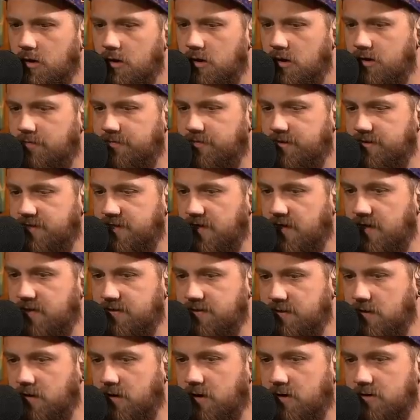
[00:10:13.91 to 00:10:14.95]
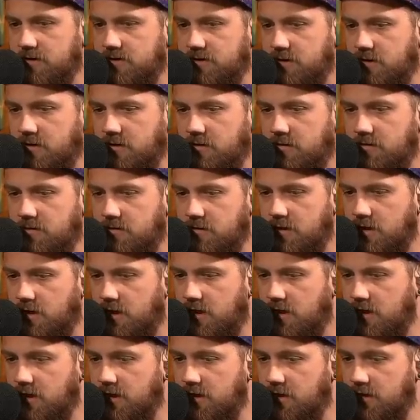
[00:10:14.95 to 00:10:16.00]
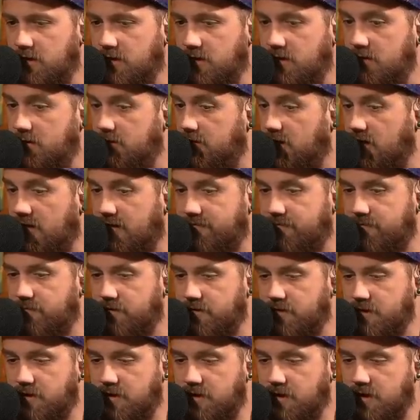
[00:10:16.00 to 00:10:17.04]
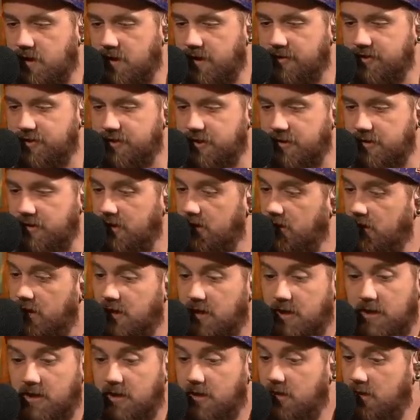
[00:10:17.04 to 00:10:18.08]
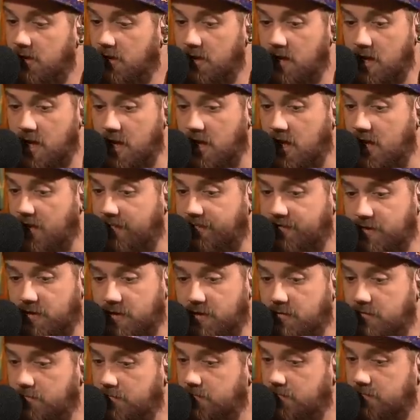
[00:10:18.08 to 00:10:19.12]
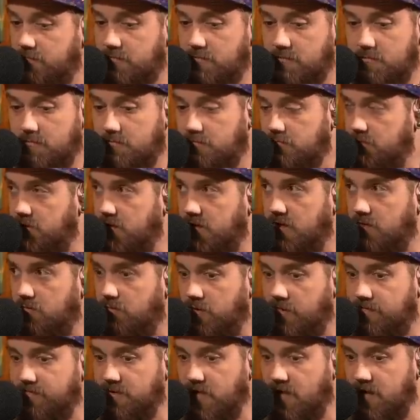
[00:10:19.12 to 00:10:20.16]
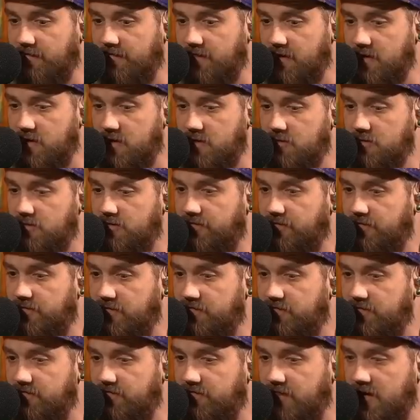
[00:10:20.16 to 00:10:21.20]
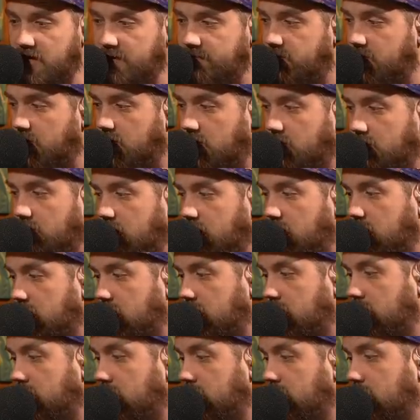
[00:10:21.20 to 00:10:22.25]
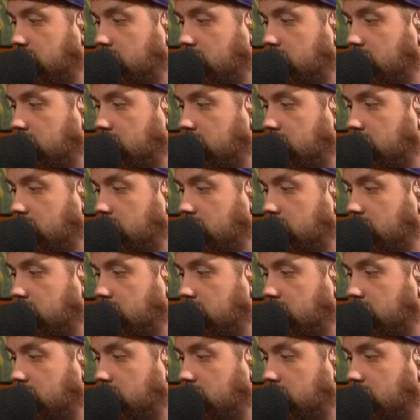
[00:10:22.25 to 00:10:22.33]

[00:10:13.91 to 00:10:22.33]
of the Jets also, he left with a concussion. And after, I mean, he ripped off a huge 55-yard run.